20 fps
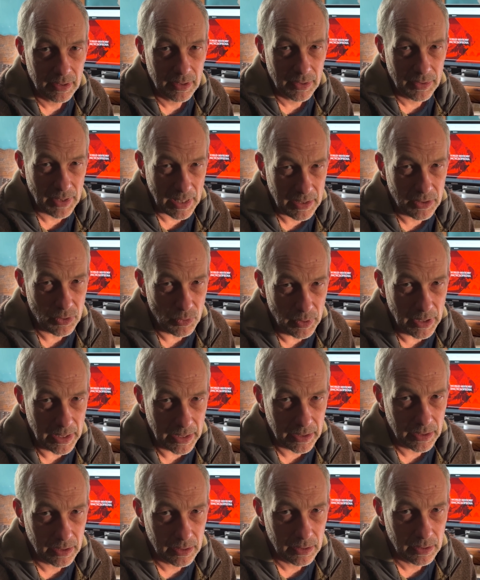thank you,
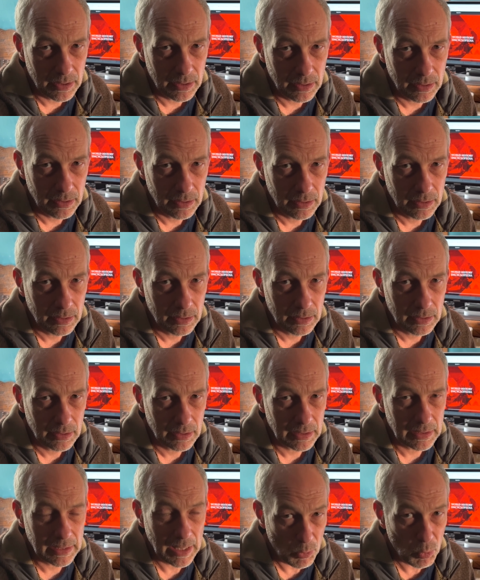Nick.
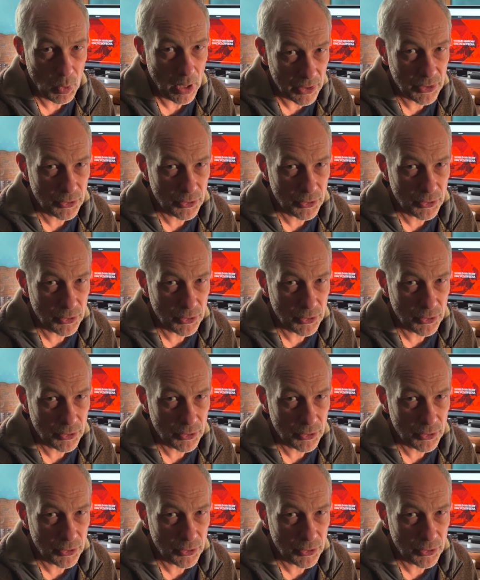Get well